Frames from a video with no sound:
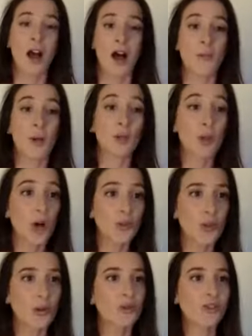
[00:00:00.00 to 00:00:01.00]
Along
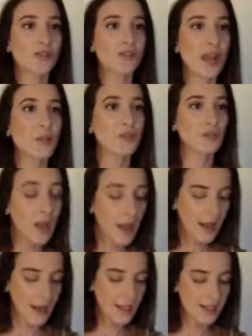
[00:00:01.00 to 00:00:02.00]
those same
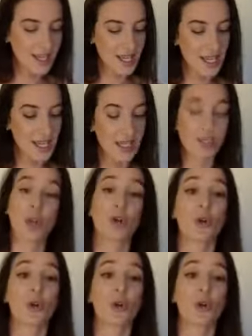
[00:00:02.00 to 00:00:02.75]
lines is